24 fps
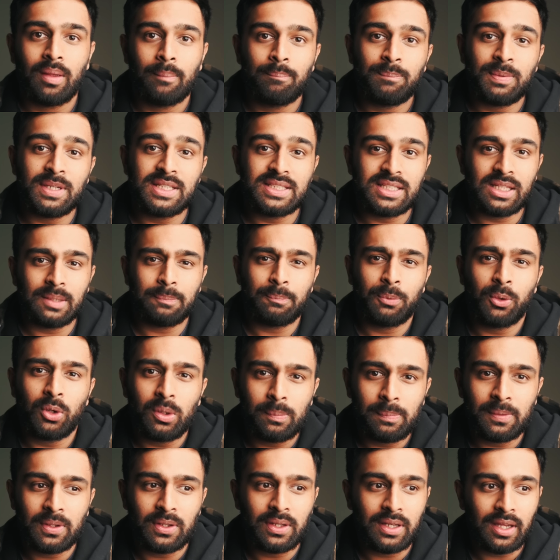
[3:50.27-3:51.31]
But you see, the
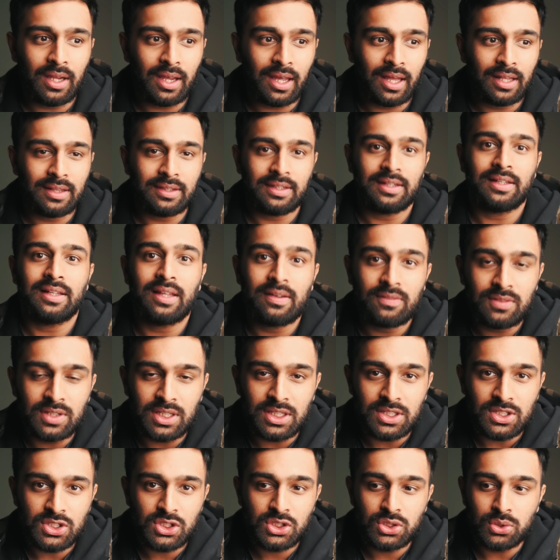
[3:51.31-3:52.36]
portability I had in the 11
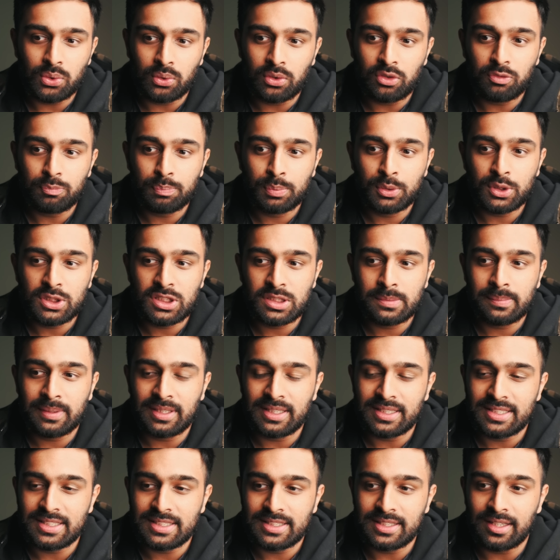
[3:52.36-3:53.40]
inch sort of pushed
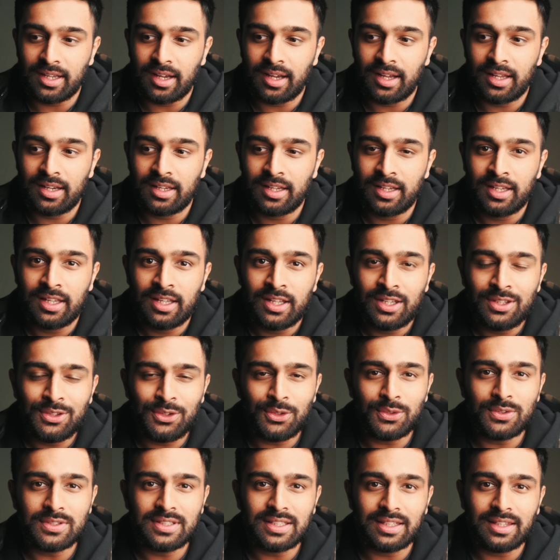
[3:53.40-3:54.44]
me to start
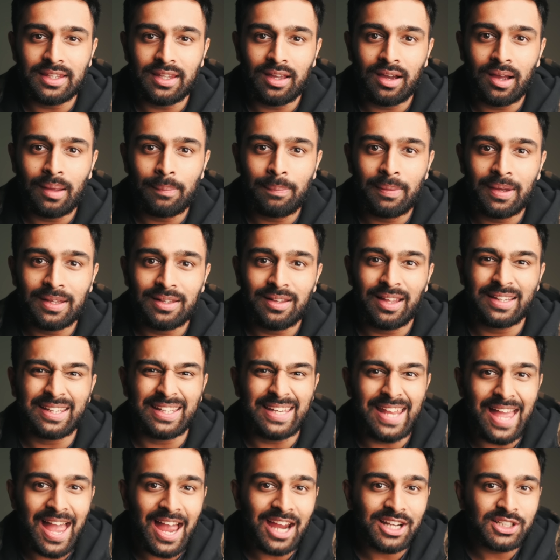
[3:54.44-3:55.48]
using the iPad like
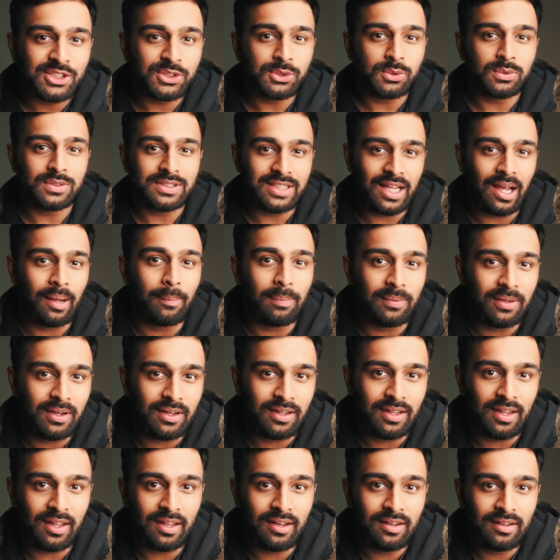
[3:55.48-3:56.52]
an actual tablet
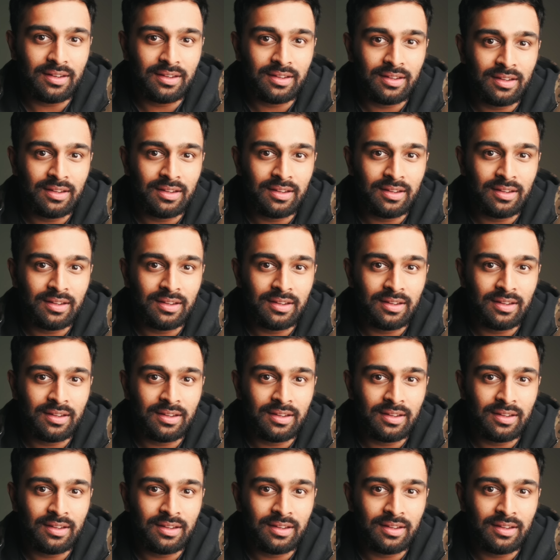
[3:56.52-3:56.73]
again.